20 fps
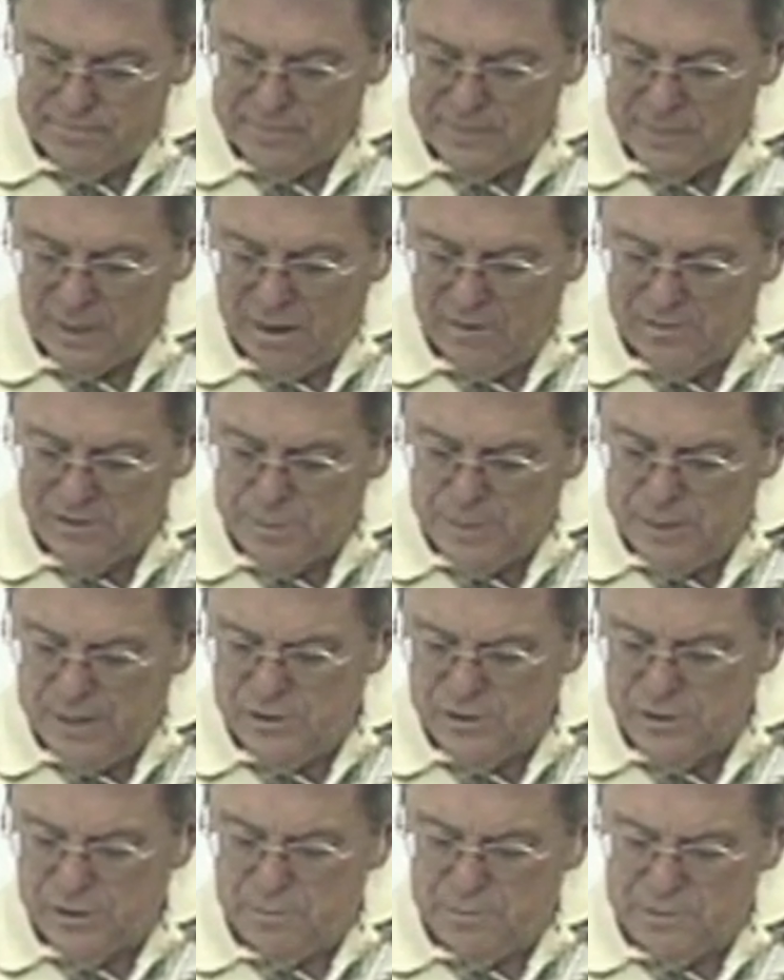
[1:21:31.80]
I've
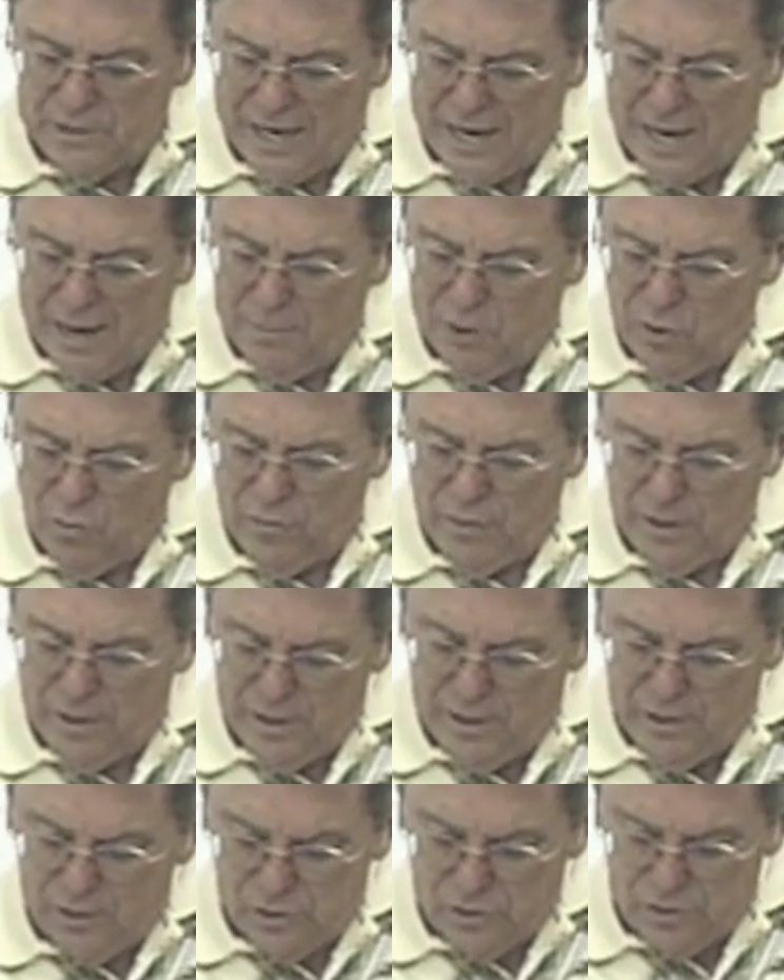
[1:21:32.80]
spent some time on
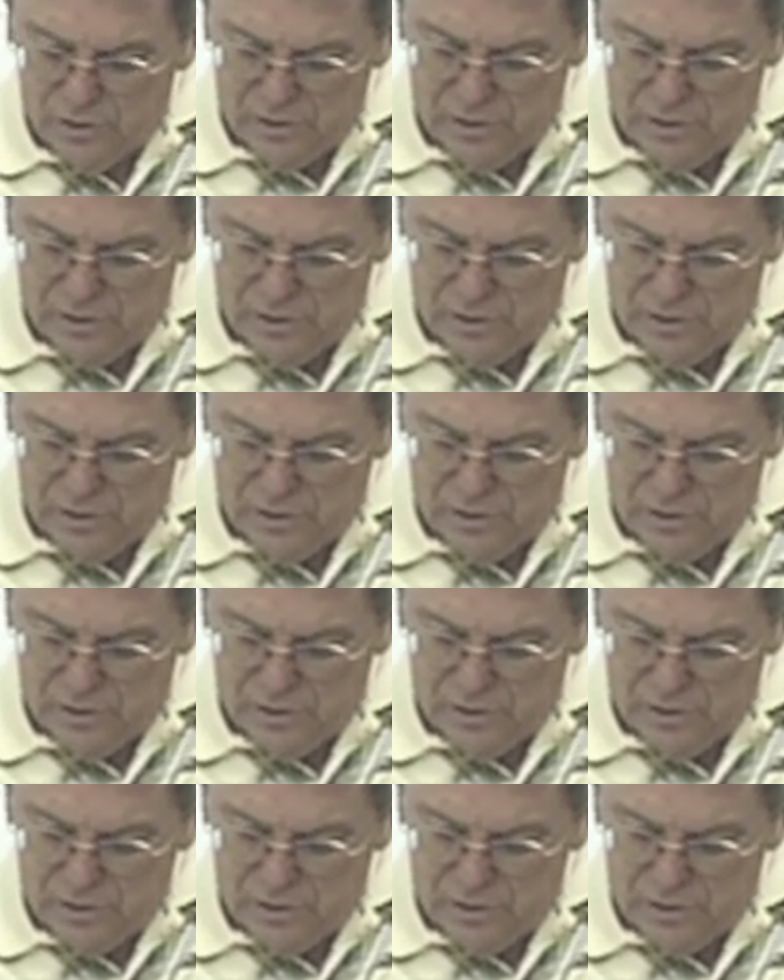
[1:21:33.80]
this.